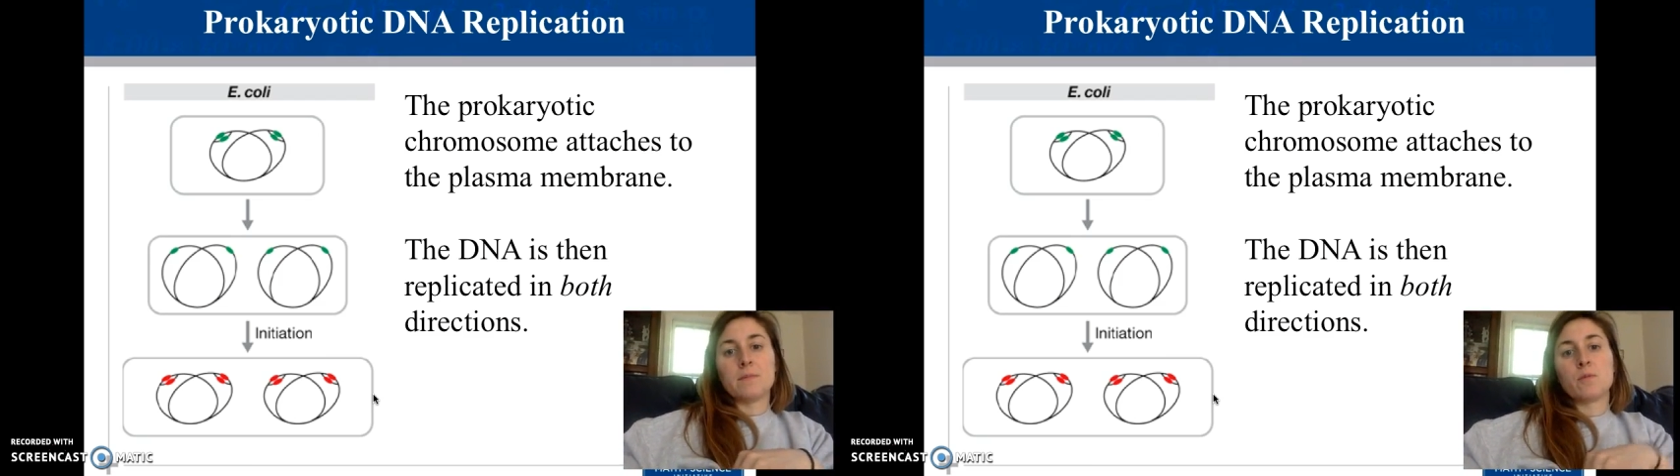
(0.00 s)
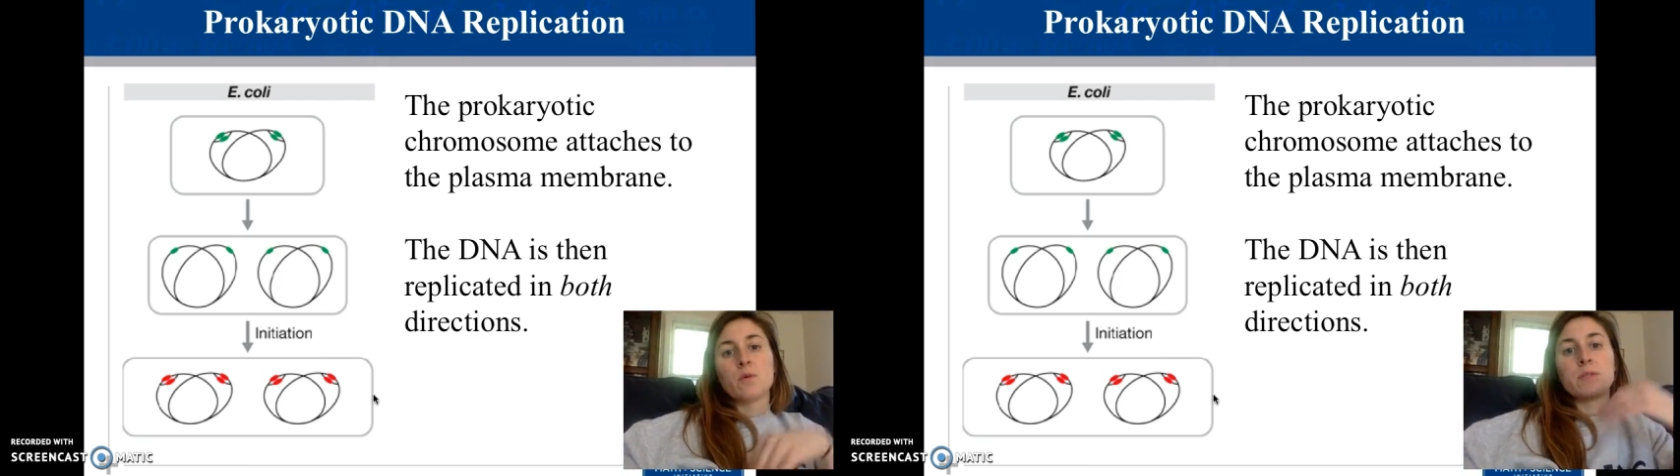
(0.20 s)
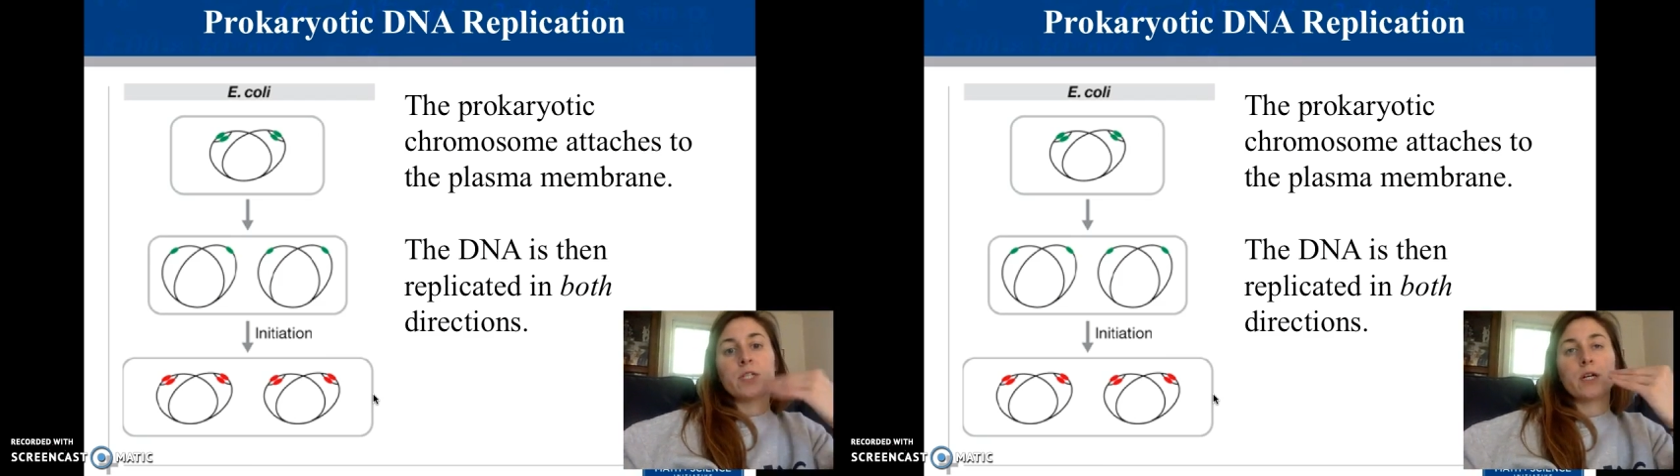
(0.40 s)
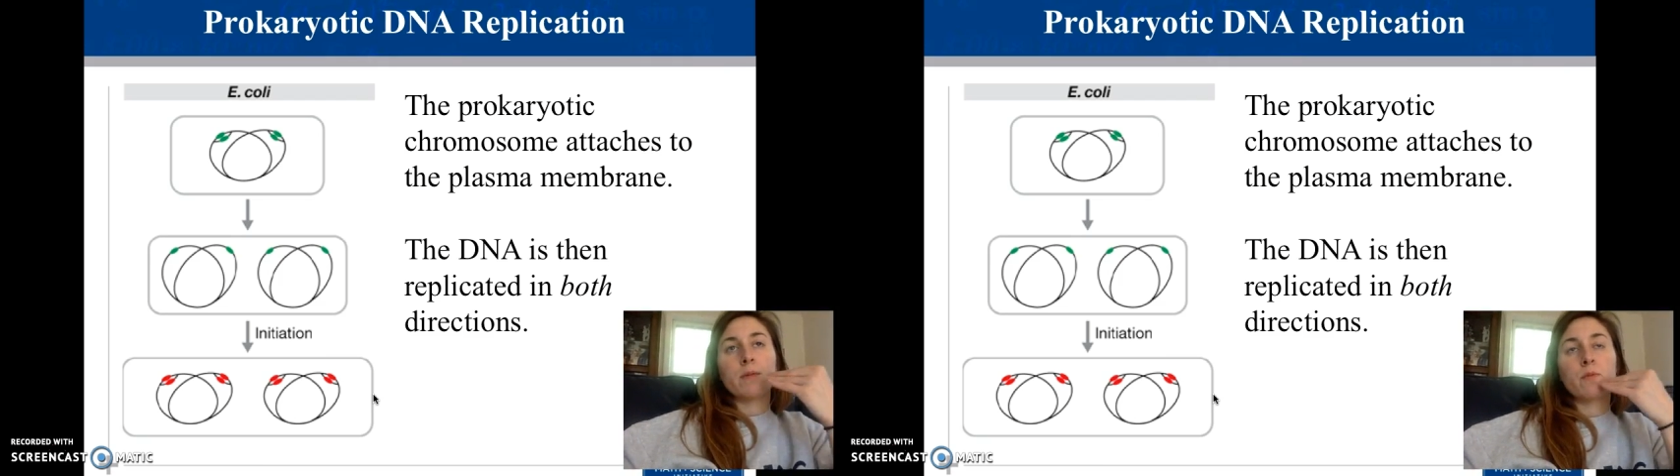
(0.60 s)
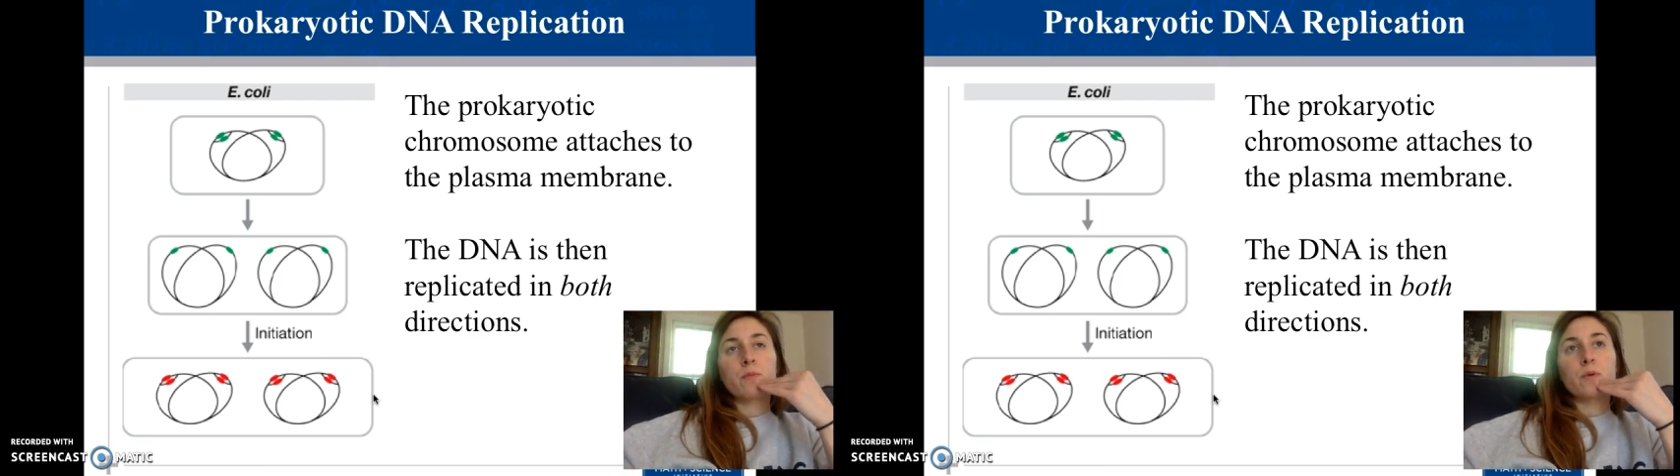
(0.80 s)
When we talk
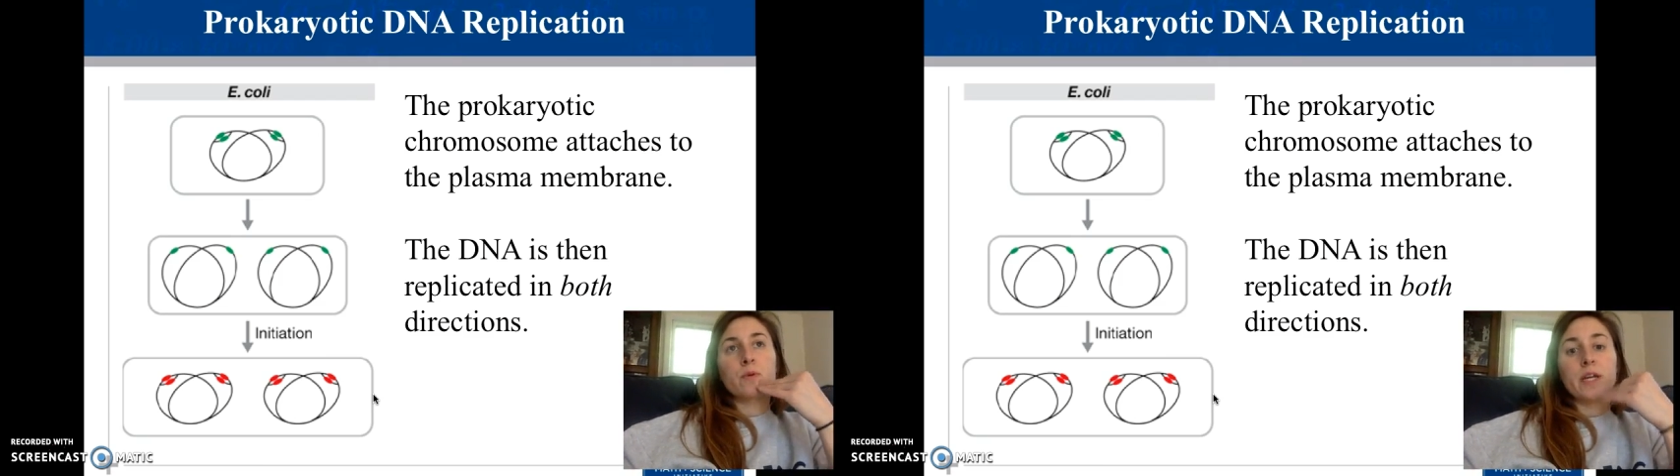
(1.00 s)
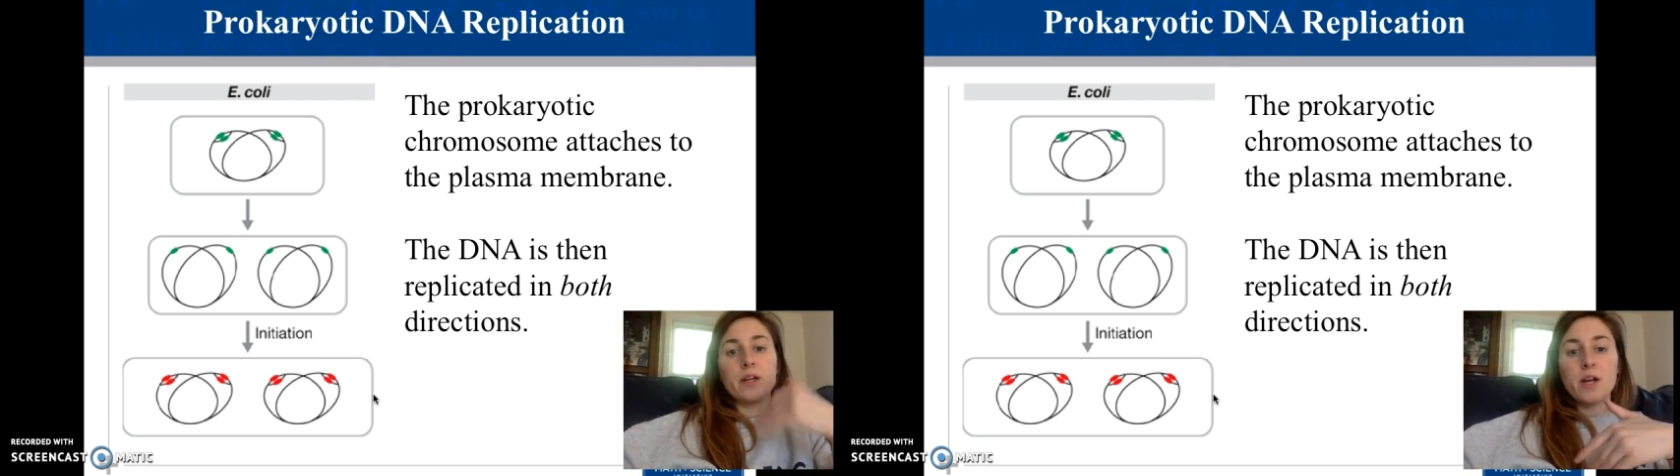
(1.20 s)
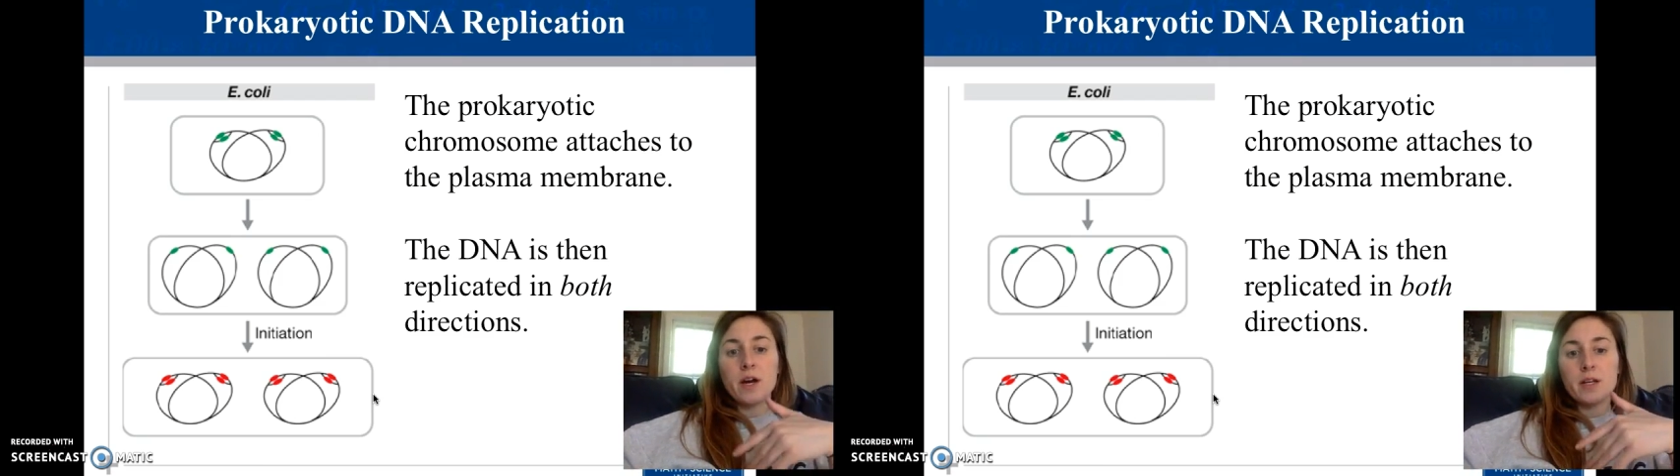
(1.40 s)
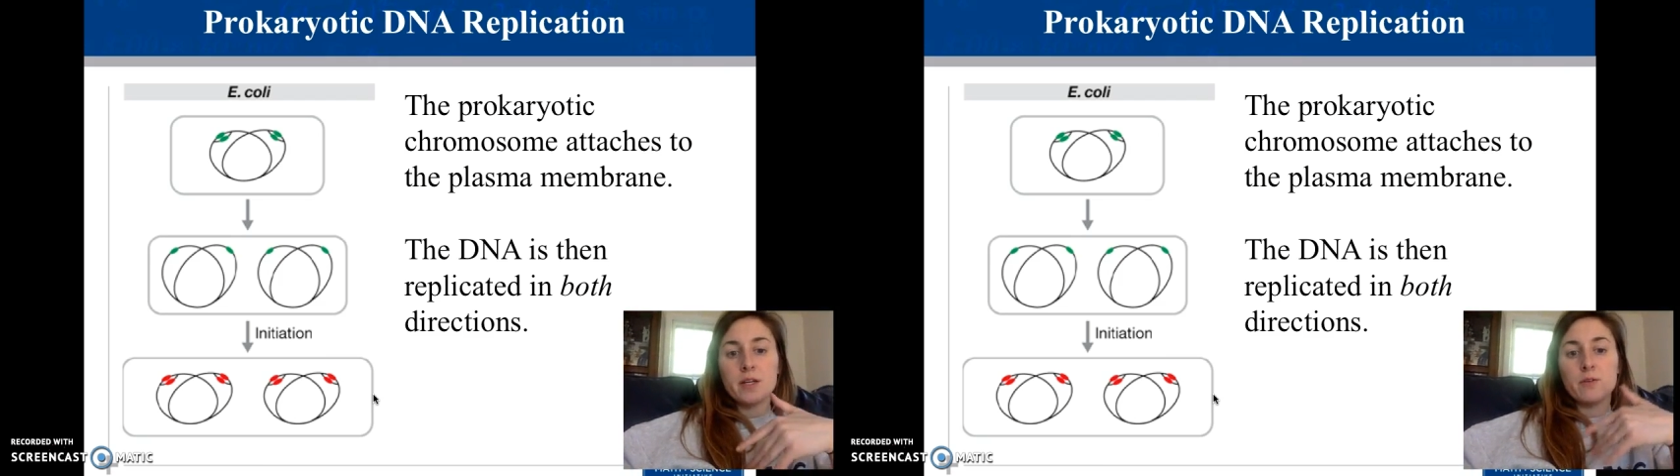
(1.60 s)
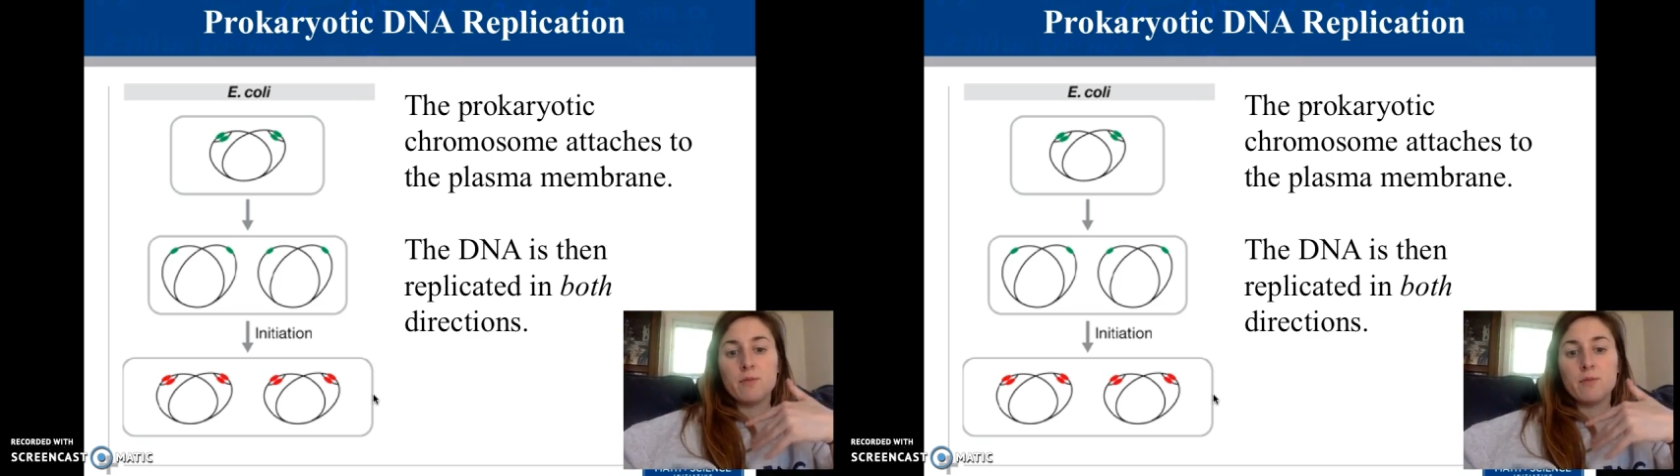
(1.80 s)
about prokaryotic